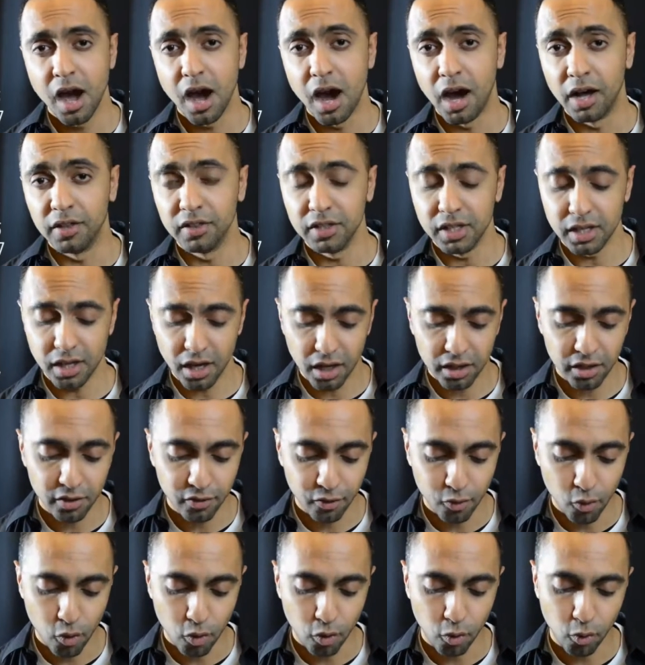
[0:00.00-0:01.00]
and the other
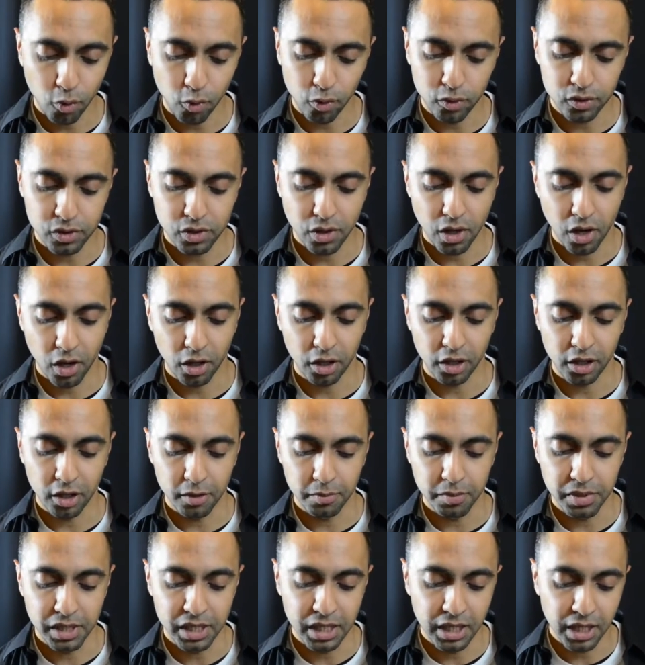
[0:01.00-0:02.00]
4 cores are going to
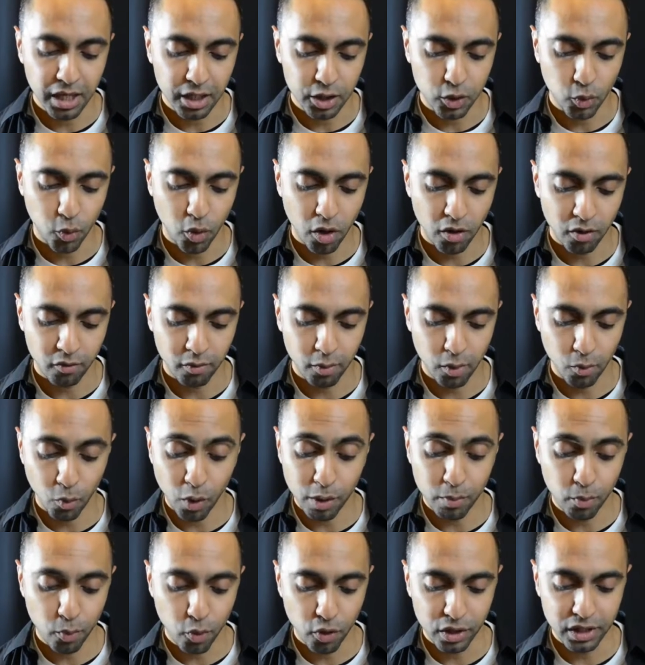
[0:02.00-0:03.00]
be
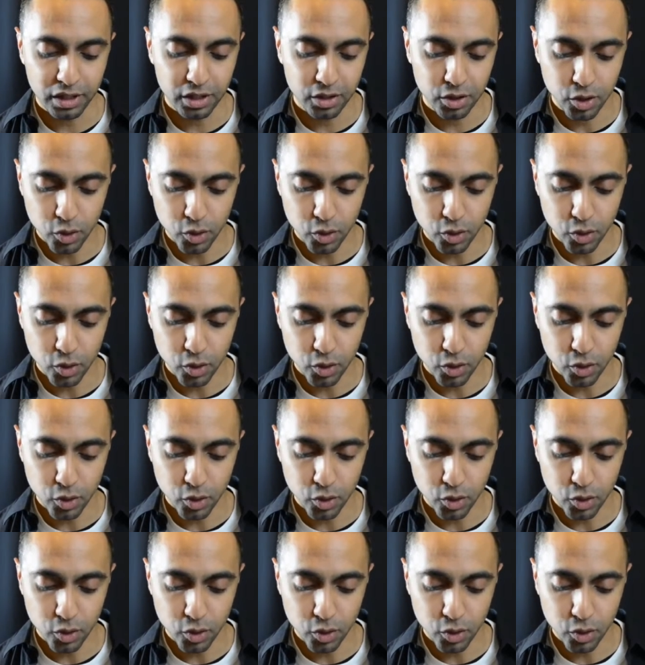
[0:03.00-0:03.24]
1.2